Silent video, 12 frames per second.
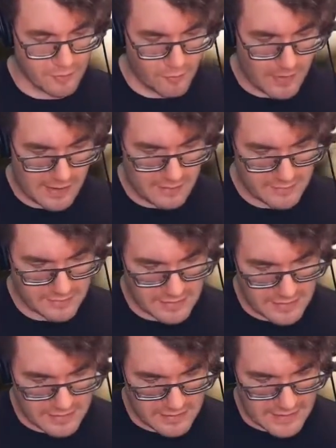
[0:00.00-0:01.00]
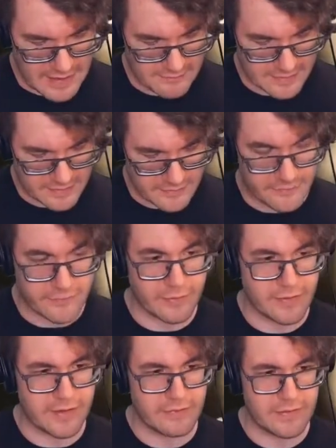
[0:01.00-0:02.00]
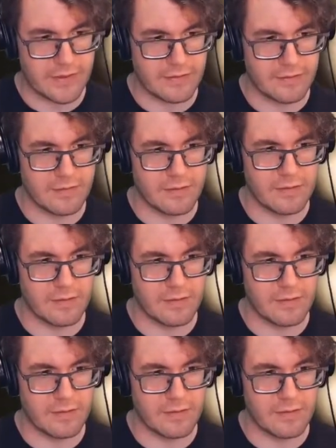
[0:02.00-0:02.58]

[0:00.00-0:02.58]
while having the forgiving